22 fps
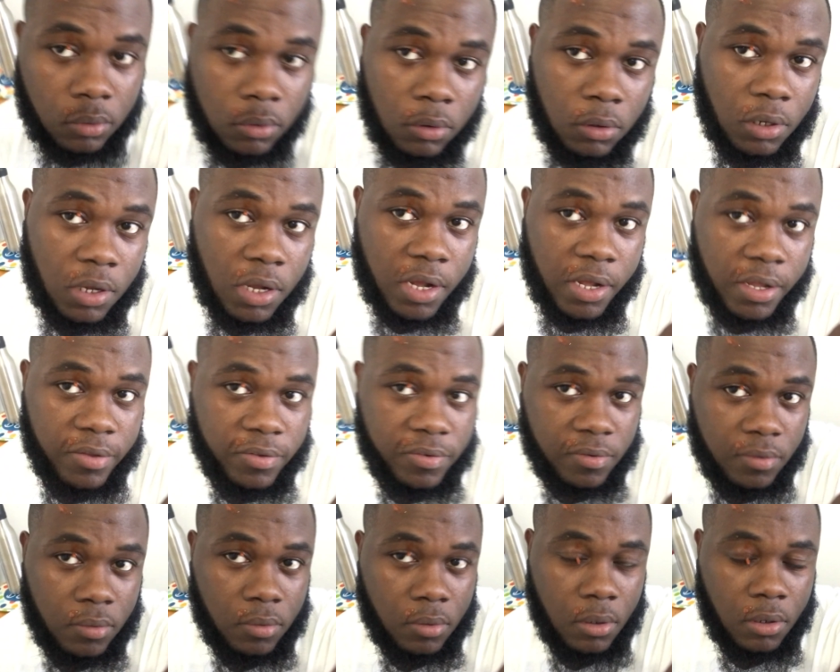Guys,
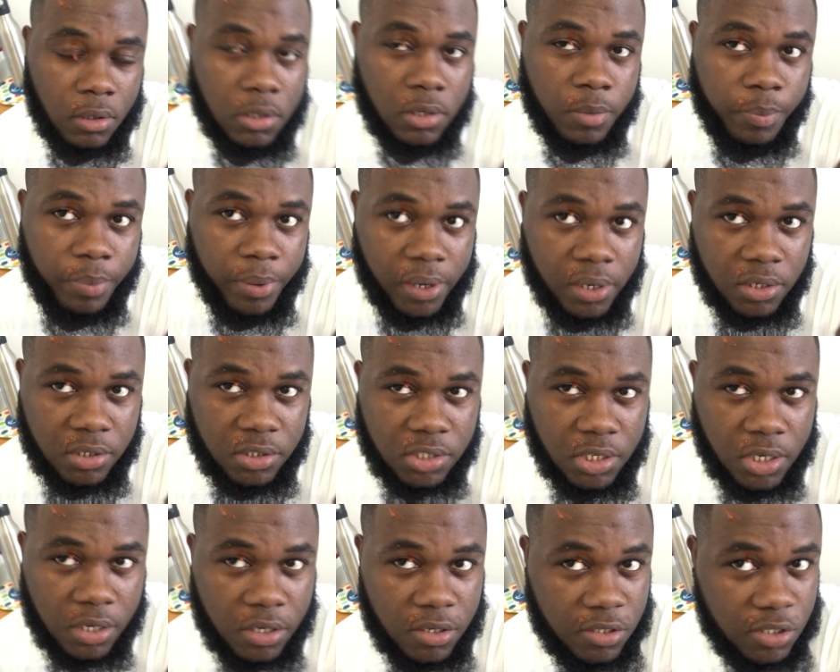I
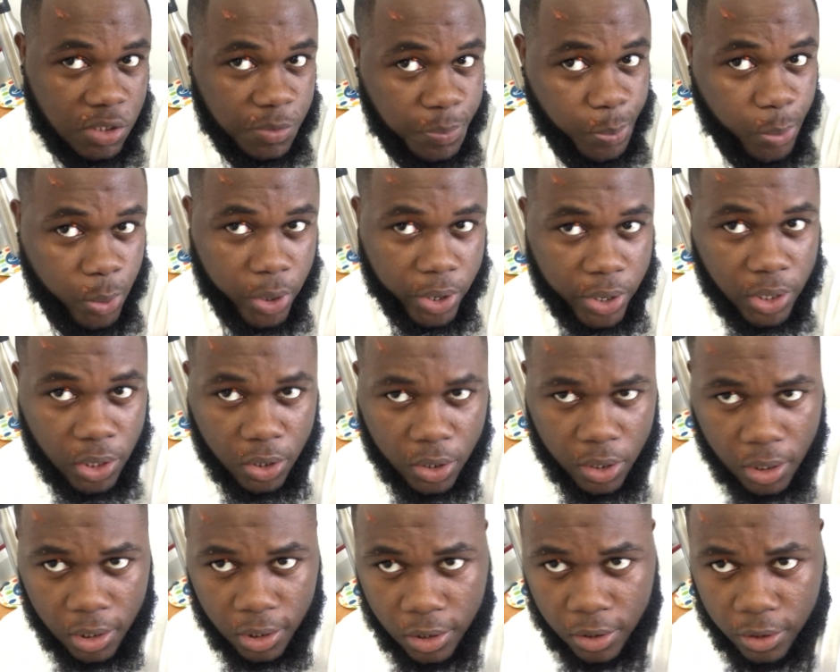apologize. Spoiler
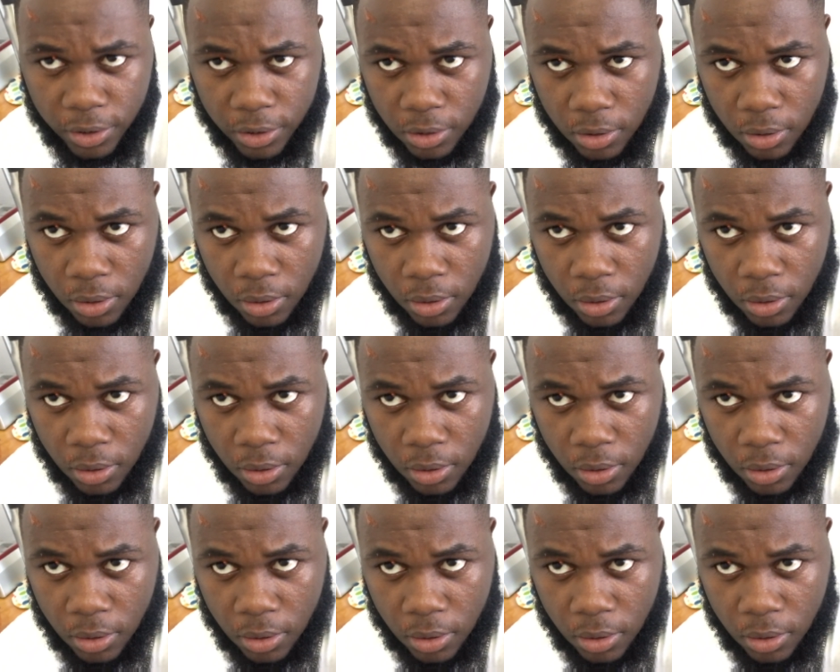alert.